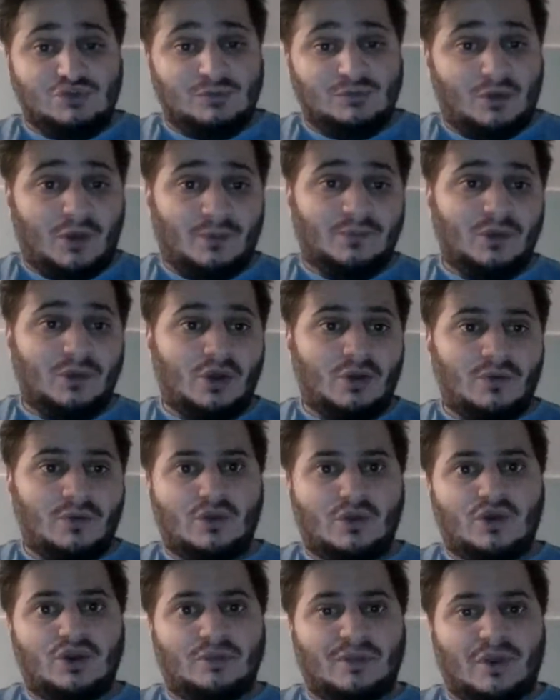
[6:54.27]
but I'm not
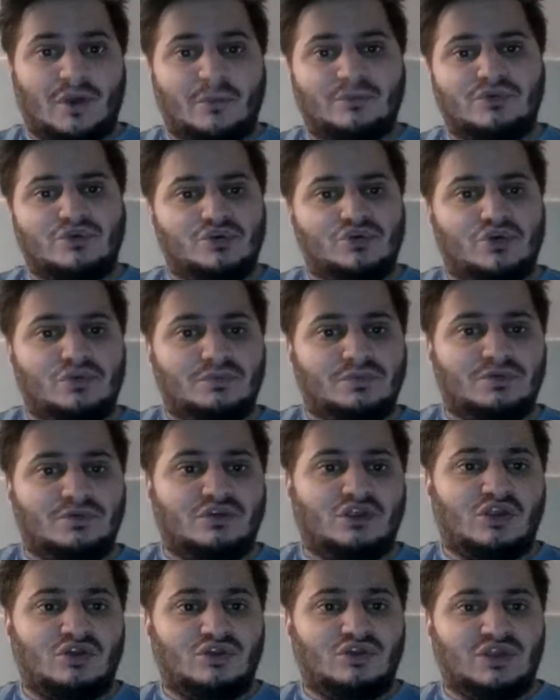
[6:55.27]
on about
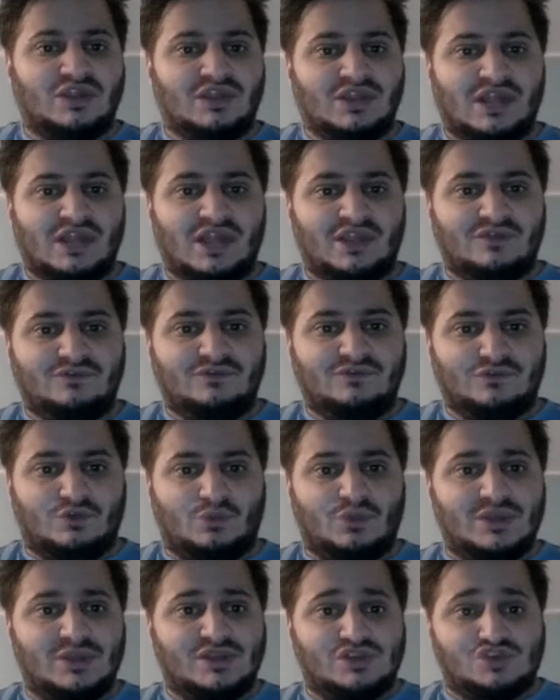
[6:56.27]
prolonging life for a
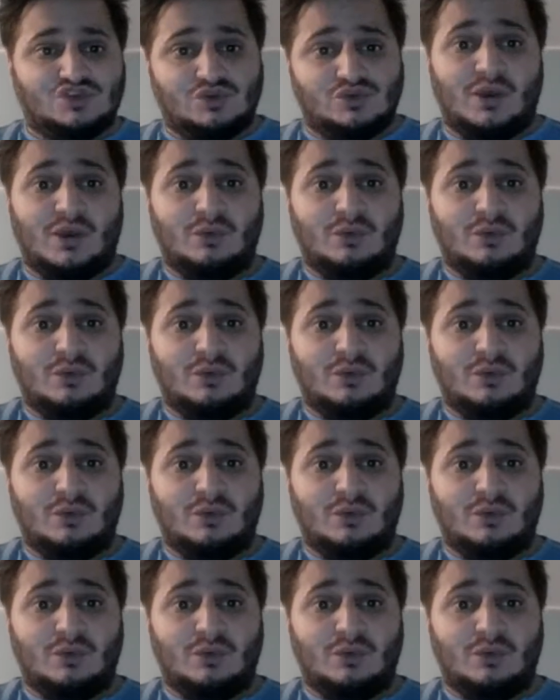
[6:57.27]
week or two.